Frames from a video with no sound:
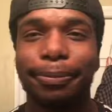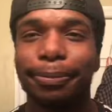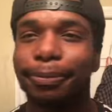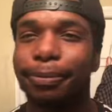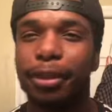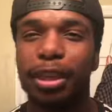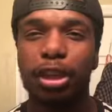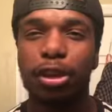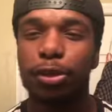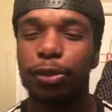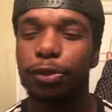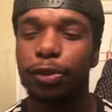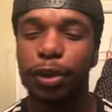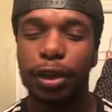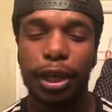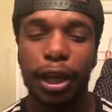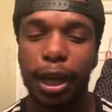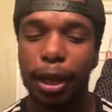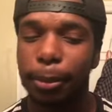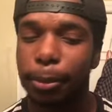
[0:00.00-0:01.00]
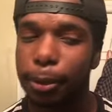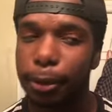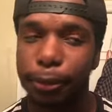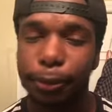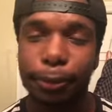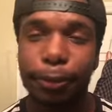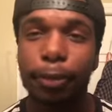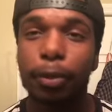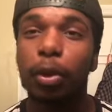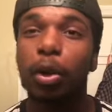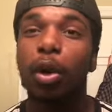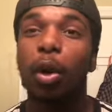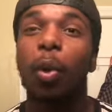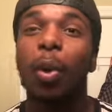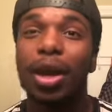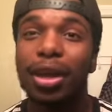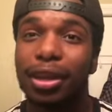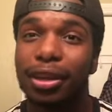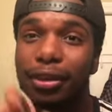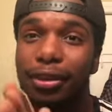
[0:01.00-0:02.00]
Didn't forget, bro. Went
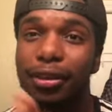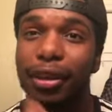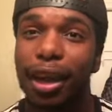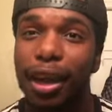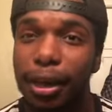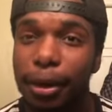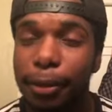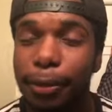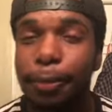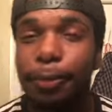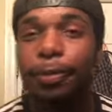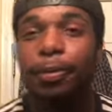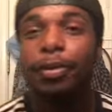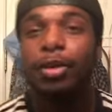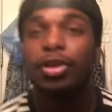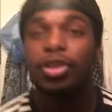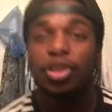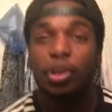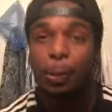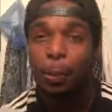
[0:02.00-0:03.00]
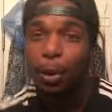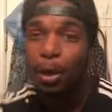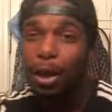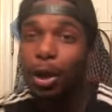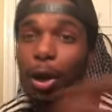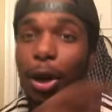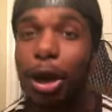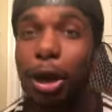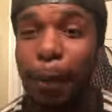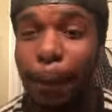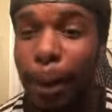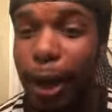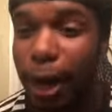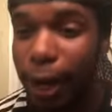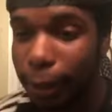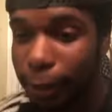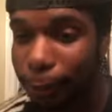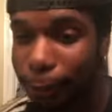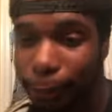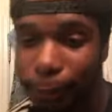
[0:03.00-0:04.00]
inside. She put down her bag.
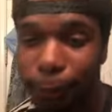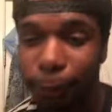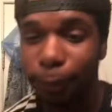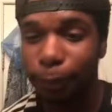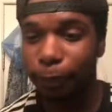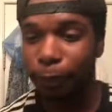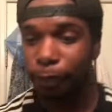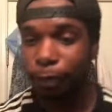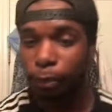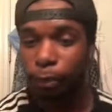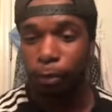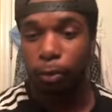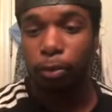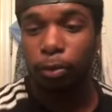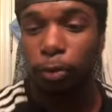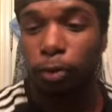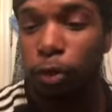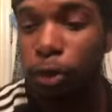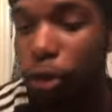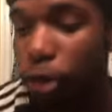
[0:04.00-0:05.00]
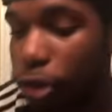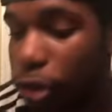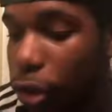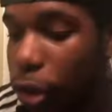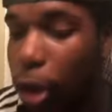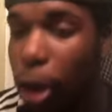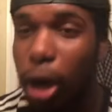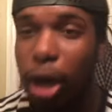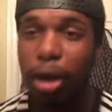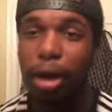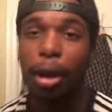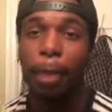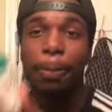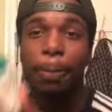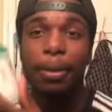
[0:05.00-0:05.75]
She got out.